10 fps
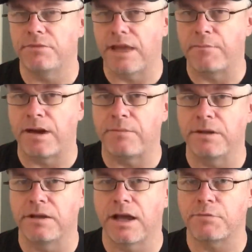That might be
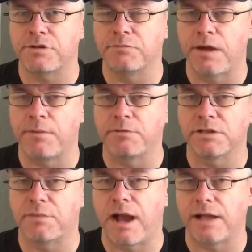an option, maybe with
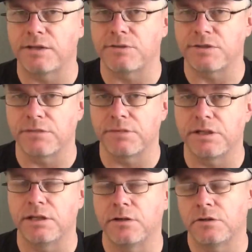some ice or something
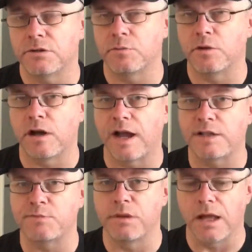in there, or some more
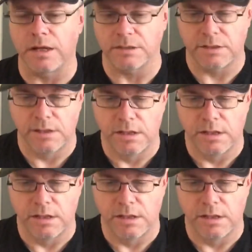ice blocks.